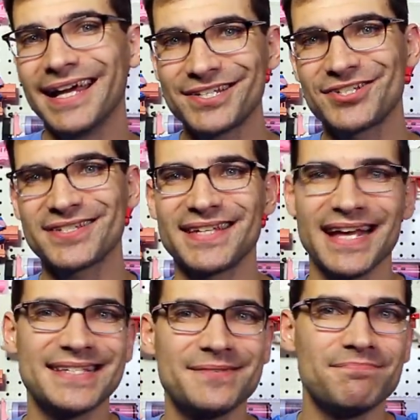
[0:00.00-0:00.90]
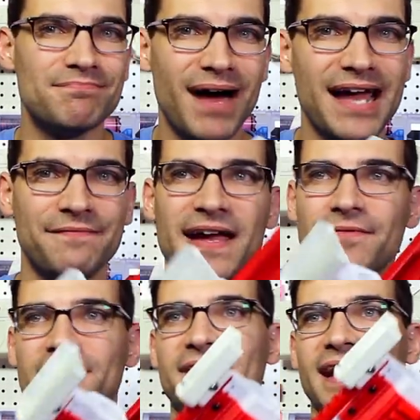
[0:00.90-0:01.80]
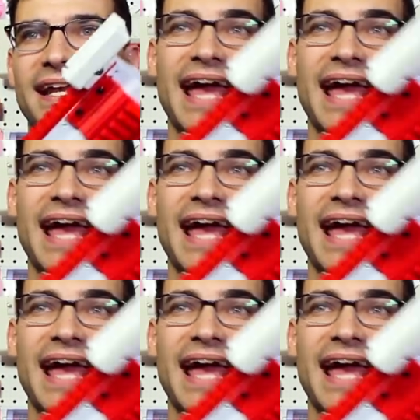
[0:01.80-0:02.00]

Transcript: It just isn't my favorite thing.